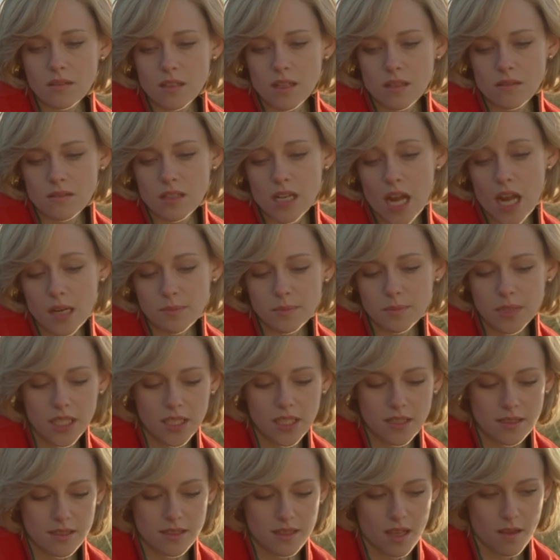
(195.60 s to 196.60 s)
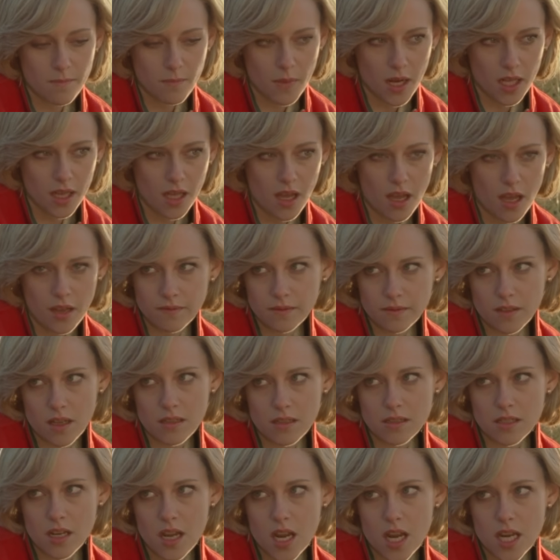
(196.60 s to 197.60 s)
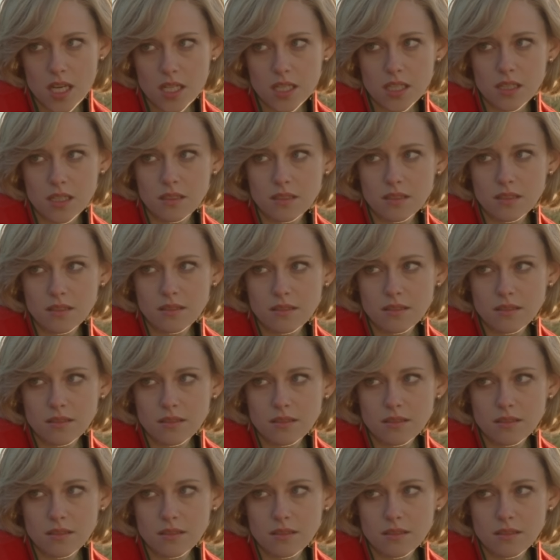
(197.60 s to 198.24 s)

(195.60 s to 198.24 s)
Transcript: It was a grueling process, but one that paid